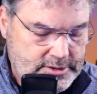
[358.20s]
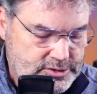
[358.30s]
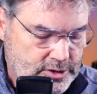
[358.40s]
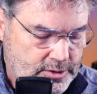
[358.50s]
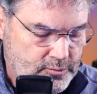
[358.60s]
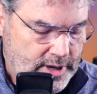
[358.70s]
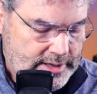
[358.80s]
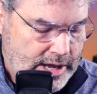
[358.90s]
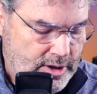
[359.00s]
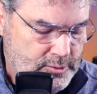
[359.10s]
So right
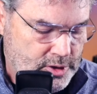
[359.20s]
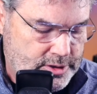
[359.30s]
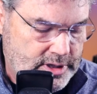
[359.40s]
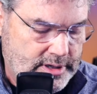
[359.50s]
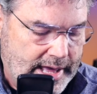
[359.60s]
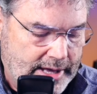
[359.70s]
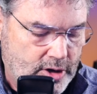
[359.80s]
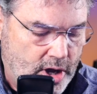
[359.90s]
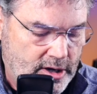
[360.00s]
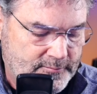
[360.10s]
now I'm looking at
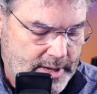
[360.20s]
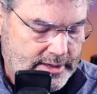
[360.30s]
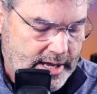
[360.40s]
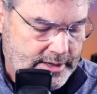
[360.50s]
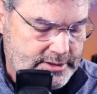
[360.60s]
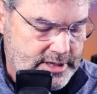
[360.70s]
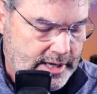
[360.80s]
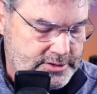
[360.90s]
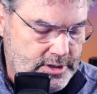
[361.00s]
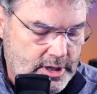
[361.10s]
all of my
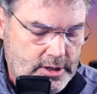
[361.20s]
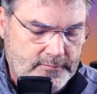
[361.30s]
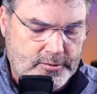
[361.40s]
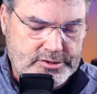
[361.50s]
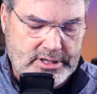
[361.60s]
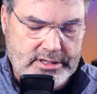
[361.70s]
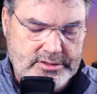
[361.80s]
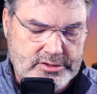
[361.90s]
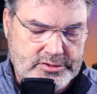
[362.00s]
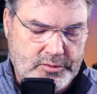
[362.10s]
contacts. First thing
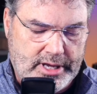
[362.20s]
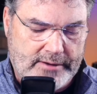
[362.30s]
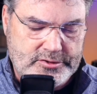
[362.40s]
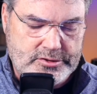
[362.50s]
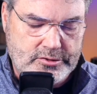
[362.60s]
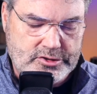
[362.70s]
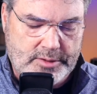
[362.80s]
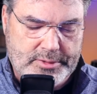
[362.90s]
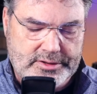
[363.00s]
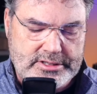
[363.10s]
is we have search
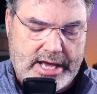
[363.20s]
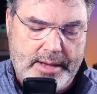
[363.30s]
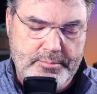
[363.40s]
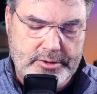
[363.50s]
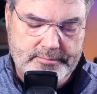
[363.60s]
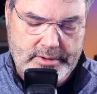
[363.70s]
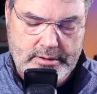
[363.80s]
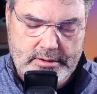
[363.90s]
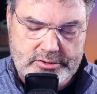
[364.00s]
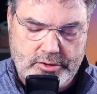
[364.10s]
up at the top.
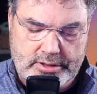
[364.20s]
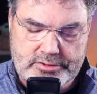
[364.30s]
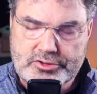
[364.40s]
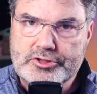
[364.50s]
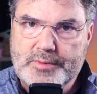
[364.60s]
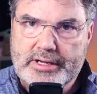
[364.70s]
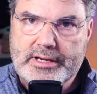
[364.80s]
So I can search my